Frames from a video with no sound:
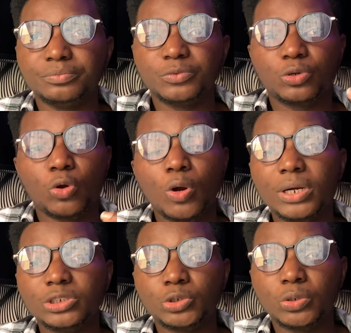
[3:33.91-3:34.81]

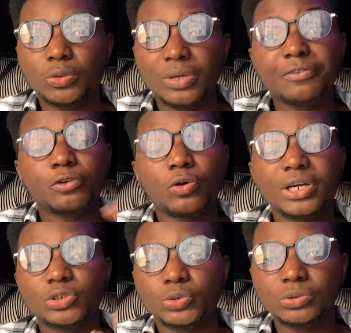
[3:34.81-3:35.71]
CorelDRAW, we have Corel
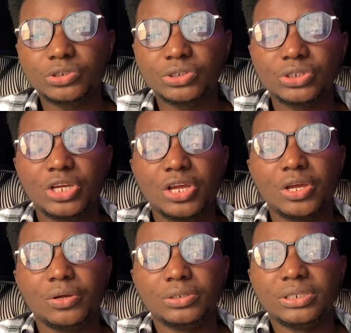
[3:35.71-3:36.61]
Suits,
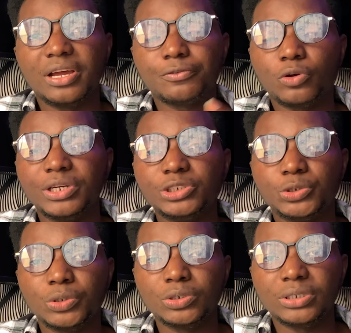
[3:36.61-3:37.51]
they have
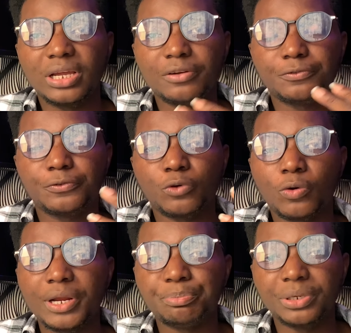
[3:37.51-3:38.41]
CorelDRAW, they have
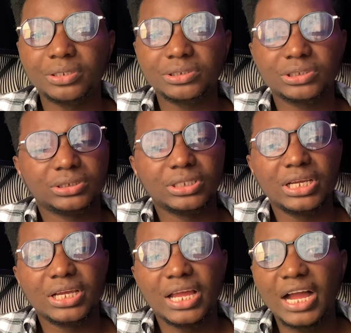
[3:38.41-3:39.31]
Corel Paint,
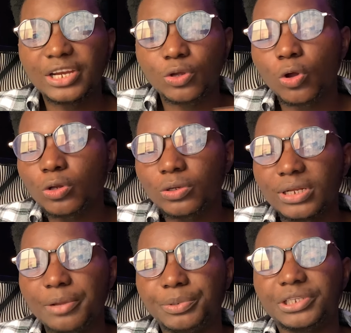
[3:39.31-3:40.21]
and all other
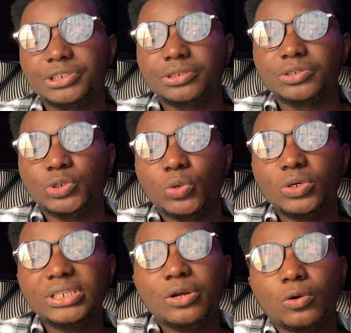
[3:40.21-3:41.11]
applications under
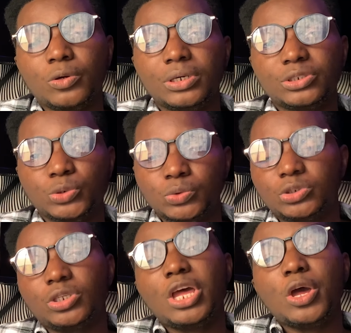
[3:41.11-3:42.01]
Corel Suits
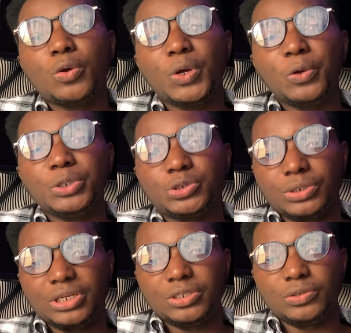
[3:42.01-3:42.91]
which you
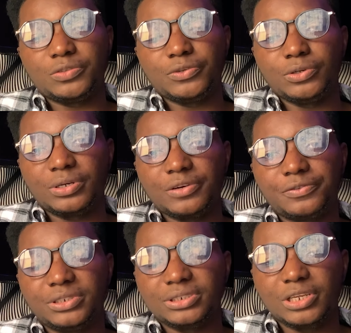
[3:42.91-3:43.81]
can use for your graphic
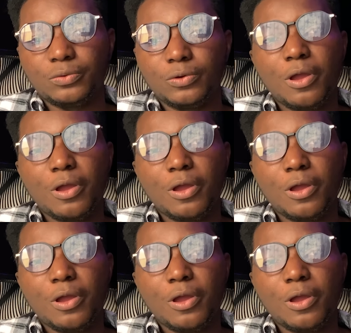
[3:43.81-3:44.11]
design work.